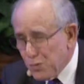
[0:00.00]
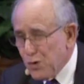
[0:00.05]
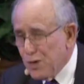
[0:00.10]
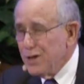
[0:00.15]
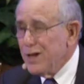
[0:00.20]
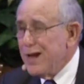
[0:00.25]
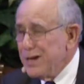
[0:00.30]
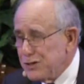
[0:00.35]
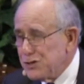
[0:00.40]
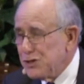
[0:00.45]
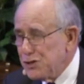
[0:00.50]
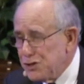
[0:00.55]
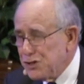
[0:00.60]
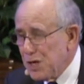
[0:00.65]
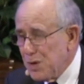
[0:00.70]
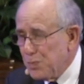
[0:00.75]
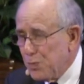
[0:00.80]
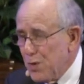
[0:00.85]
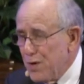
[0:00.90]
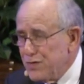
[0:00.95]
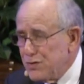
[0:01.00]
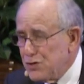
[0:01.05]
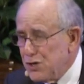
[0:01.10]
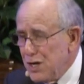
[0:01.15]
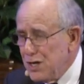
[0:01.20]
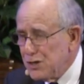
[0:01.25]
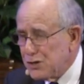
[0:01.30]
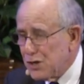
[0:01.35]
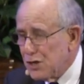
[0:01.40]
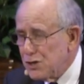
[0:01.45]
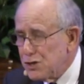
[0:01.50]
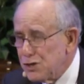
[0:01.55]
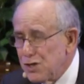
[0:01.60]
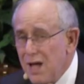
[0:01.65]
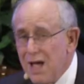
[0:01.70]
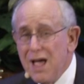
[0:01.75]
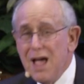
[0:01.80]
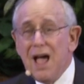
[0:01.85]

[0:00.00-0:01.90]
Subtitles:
relationship with Jesus,